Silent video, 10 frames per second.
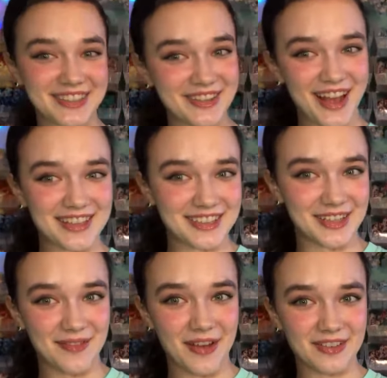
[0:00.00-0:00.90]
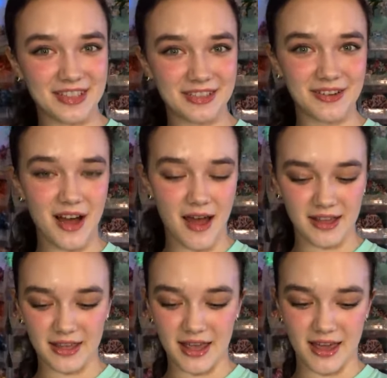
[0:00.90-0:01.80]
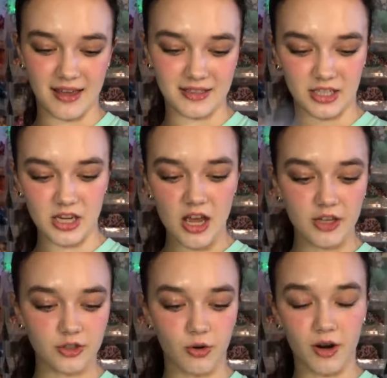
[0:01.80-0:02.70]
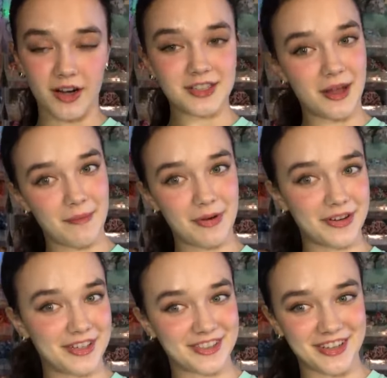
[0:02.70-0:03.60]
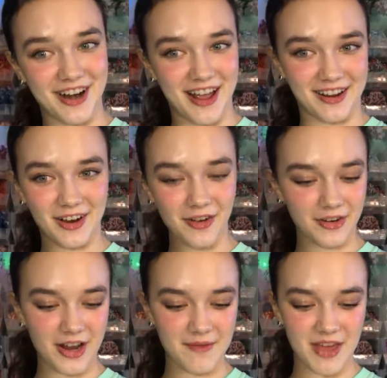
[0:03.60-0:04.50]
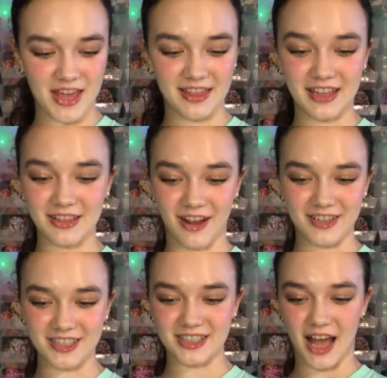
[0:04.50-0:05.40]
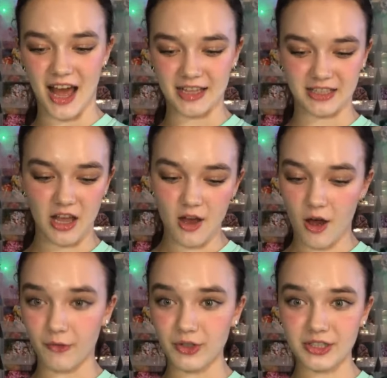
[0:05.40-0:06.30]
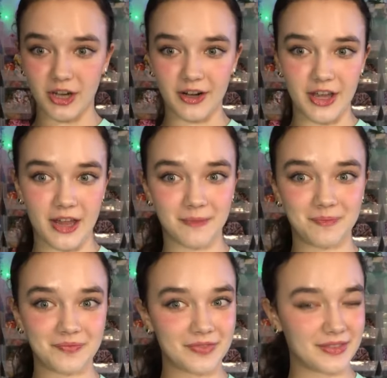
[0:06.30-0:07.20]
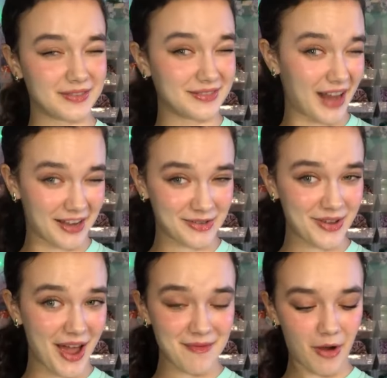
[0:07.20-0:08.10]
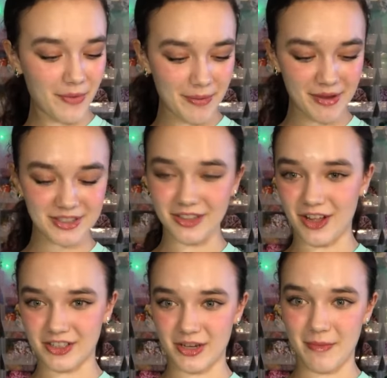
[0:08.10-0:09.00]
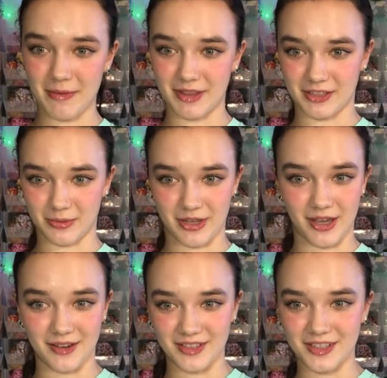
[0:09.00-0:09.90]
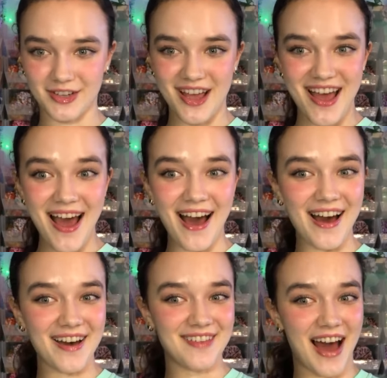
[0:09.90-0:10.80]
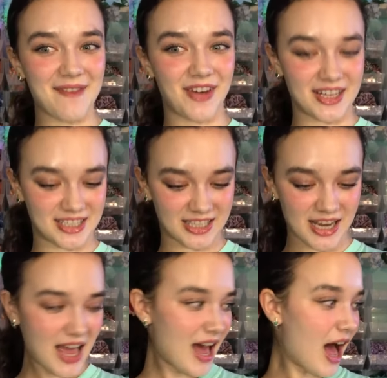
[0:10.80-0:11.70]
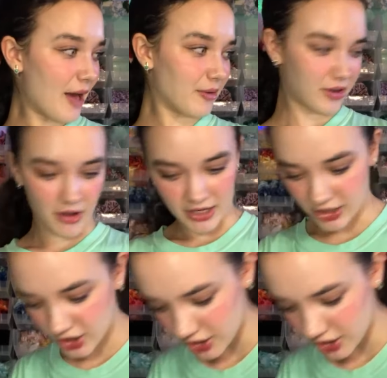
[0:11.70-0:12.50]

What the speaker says: you guys should be able to get your shampoo, conditioner, and curl cream in the larger size, hopefully starting next week. I'm hoping to be able to launch it maybe this weekend. But I will go ahead and show